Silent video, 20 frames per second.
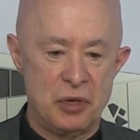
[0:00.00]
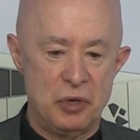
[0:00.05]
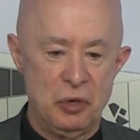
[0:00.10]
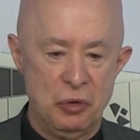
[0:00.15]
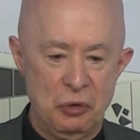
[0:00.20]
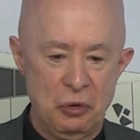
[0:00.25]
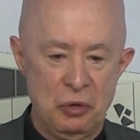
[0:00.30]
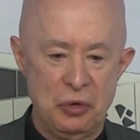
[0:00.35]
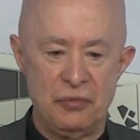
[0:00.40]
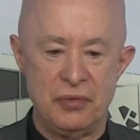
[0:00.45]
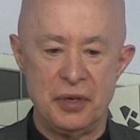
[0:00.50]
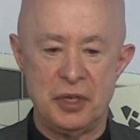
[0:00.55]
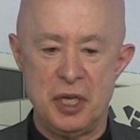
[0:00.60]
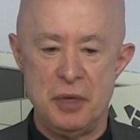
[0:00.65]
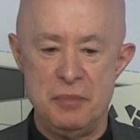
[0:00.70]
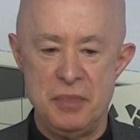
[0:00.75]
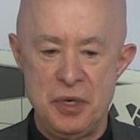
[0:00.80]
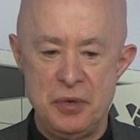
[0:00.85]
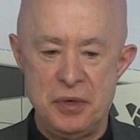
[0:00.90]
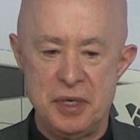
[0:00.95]
call for
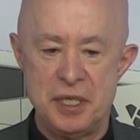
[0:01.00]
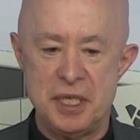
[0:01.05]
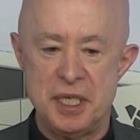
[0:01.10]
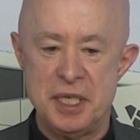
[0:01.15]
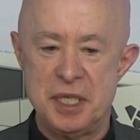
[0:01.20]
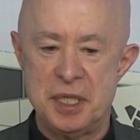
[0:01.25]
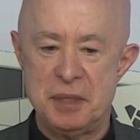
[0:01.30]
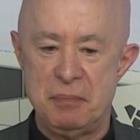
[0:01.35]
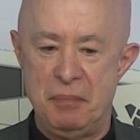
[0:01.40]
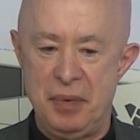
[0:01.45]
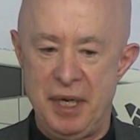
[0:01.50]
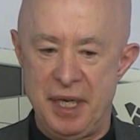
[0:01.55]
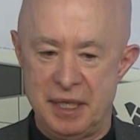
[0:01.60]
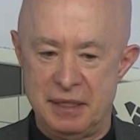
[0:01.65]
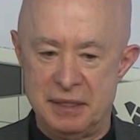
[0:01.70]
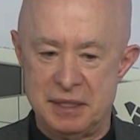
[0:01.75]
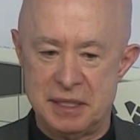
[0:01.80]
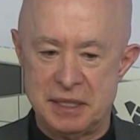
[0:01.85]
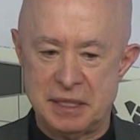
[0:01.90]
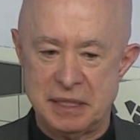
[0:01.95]
community
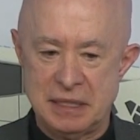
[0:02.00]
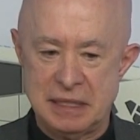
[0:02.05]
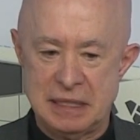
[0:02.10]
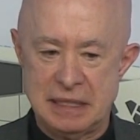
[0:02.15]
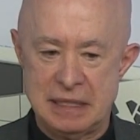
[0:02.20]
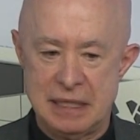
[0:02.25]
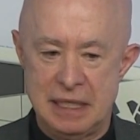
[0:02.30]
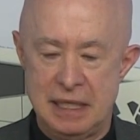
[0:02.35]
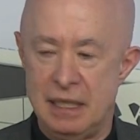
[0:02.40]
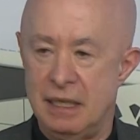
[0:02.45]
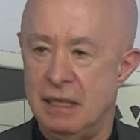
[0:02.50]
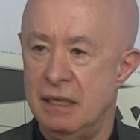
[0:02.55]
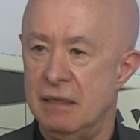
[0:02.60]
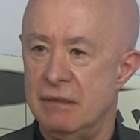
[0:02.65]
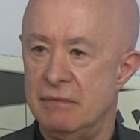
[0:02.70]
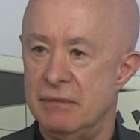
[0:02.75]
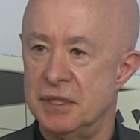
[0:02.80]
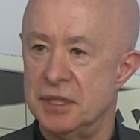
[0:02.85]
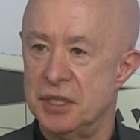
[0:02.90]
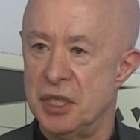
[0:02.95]
space
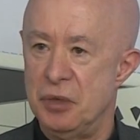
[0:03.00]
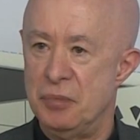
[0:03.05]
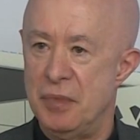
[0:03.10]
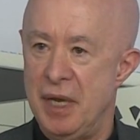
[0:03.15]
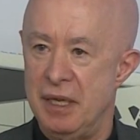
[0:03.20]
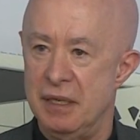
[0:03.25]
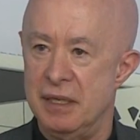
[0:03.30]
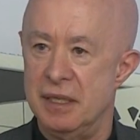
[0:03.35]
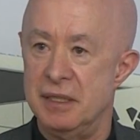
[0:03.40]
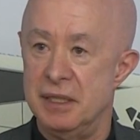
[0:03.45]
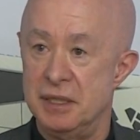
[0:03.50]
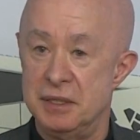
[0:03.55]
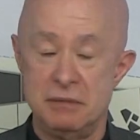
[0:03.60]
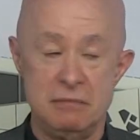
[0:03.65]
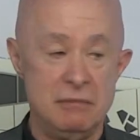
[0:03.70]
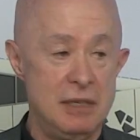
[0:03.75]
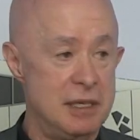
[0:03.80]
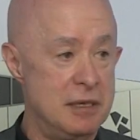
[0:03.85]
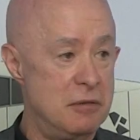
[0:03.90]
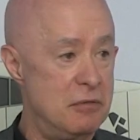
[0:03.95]
for so many is
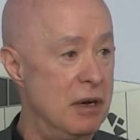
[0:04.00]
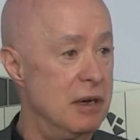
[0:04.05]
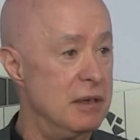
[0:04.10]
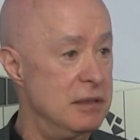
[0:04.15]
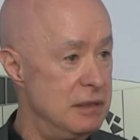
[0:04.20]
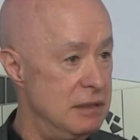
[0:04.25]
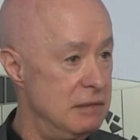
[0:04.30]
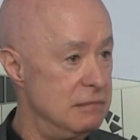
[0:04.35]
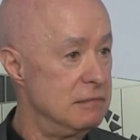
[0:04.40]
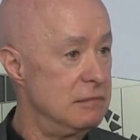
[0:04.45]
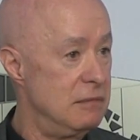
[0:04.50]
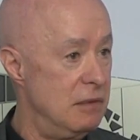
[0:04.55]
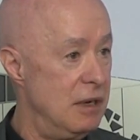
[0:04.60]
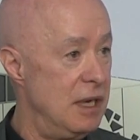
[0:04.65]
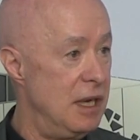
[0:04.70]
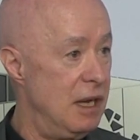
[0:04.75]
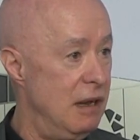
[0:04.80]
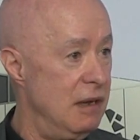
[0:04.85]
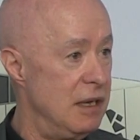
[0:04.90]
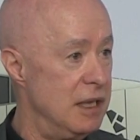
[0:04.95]
really quite
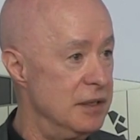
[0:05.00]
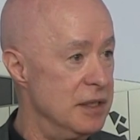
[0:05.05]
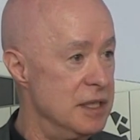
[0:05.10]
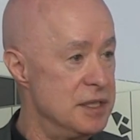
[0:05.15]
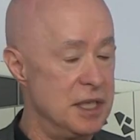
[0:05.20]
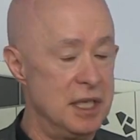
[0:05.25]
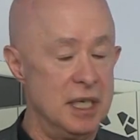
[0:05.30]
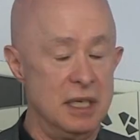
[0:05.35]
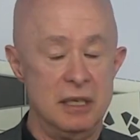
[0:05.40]
high in this